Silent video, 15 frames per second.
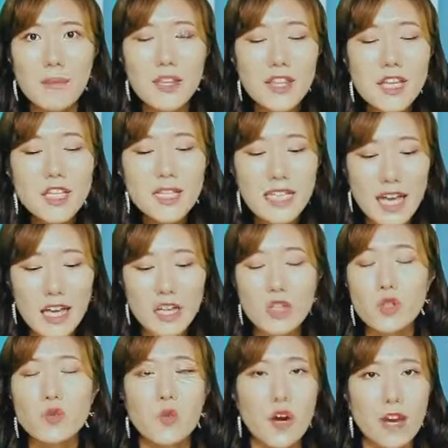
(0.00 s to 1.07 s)
I mean, this
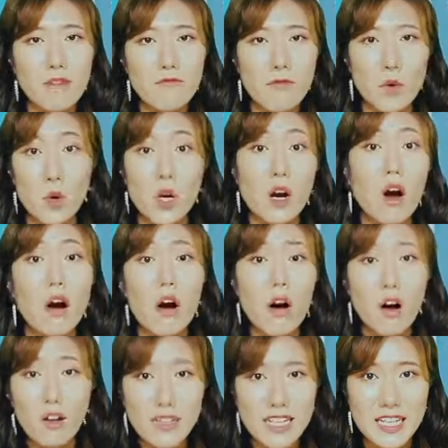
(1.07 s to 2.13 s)
set is great for
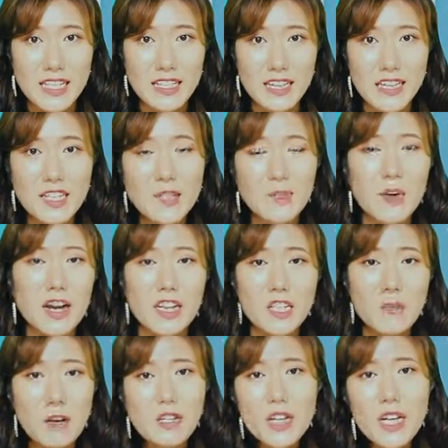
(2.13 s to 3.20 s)
all seasons, but
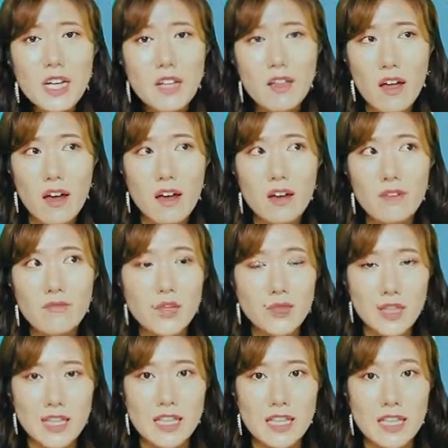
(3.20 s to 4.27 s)
I especially love
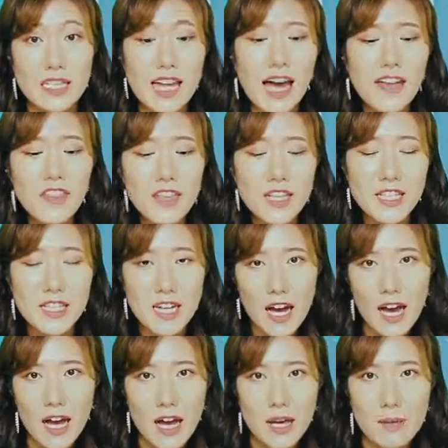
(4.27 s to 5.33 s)
using this at this
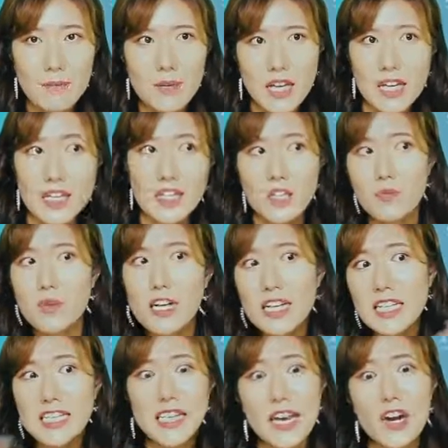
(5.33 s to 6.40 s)
time because
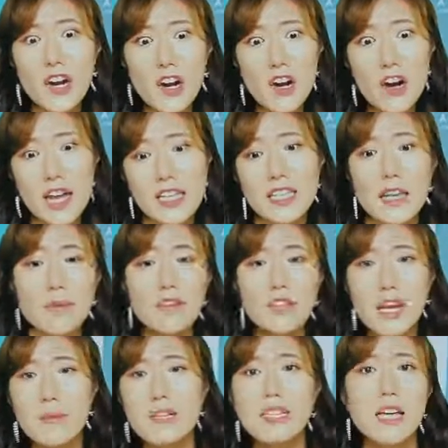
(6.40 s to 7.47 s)
spring is here and
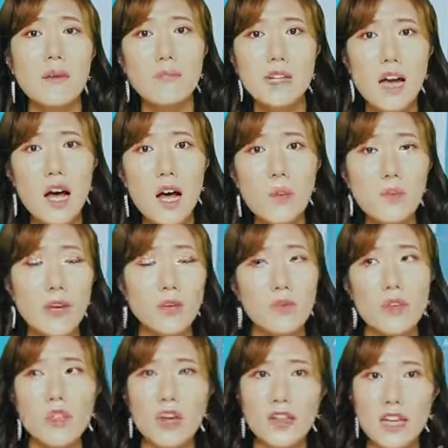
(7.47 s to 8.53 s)
summertime is coming up,
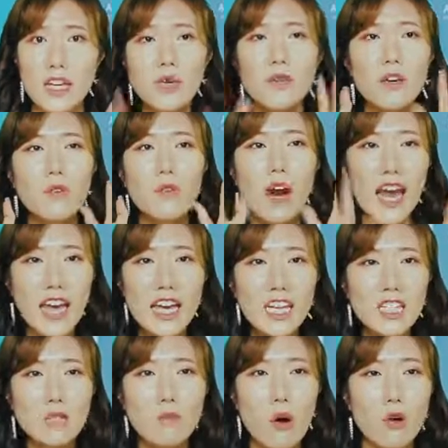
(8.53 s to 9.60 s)
and with all the UV ray
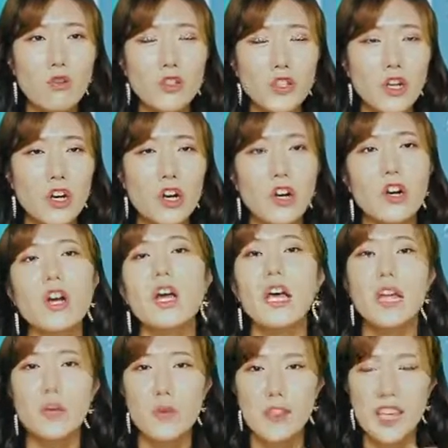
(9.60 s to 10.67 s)
exposure,
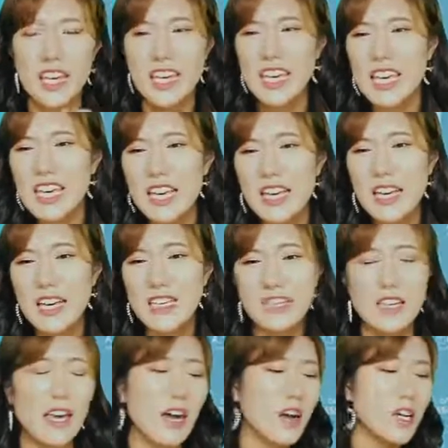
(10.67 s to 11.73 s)
with the
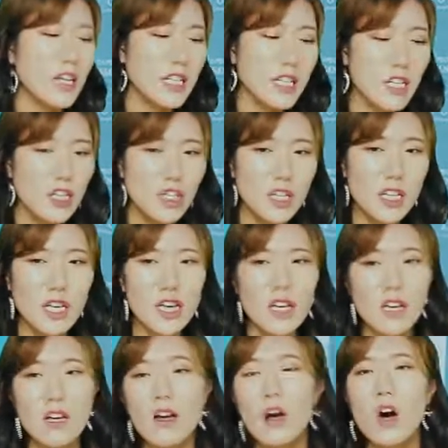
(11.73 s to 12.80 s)
heat, air
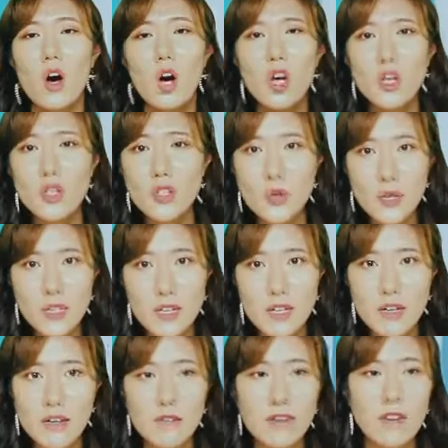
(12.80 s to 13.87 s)
conditioning, all
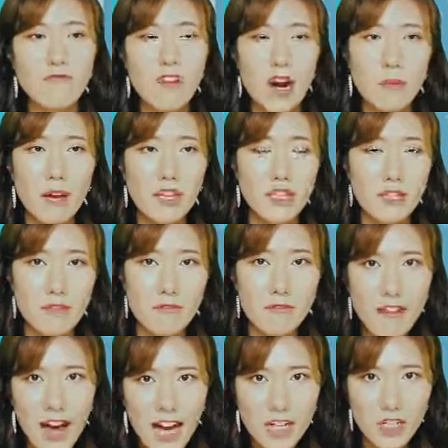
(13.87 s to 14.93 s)
sorts of environmental
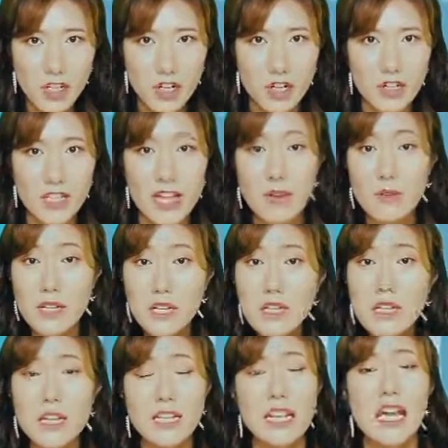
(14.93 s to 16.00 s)
factors that
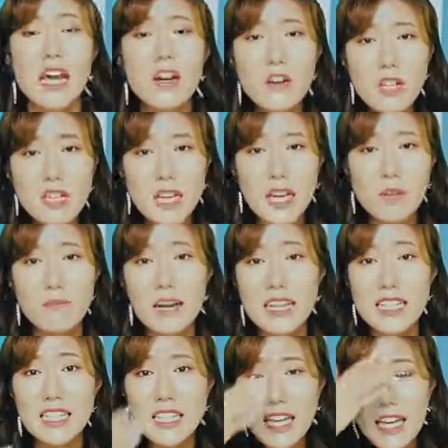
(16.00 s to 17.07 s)
can irritate
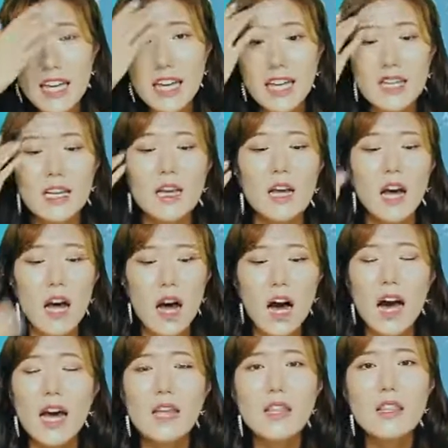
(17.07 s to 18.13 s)
my skin,
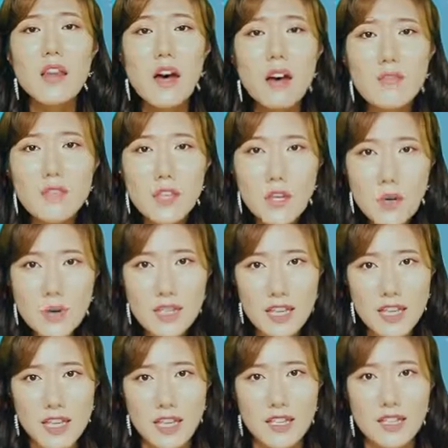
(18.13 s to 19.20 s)
I love
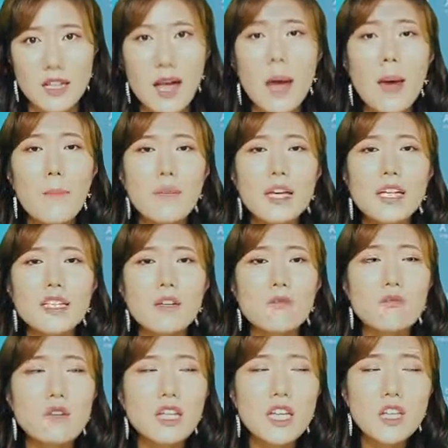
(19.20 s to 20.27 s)
using this because
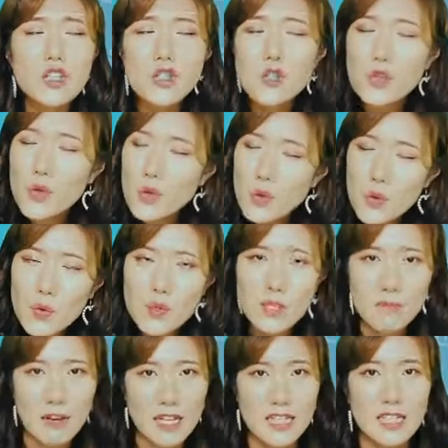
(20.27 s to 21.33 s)
it really
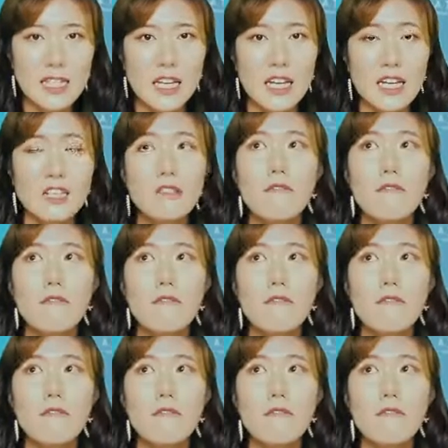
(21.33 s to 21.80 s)
soothes my skin.